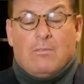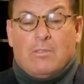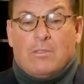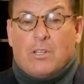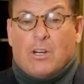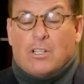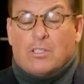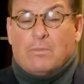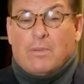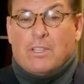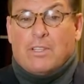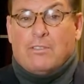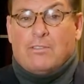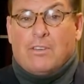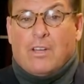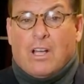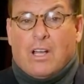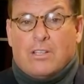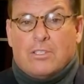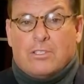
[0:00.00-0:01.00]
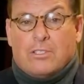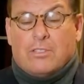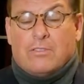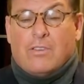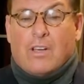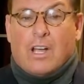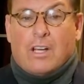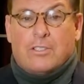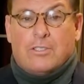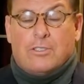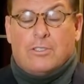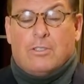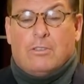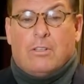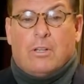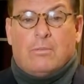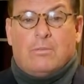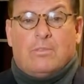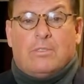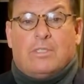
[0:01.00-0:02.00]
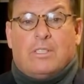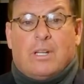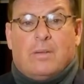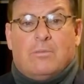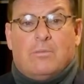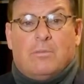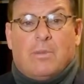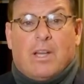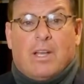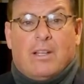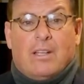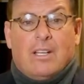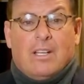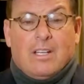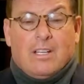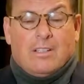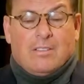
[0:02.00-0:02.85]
We talked about the foxes. Foxes showed up on the Temple Mount.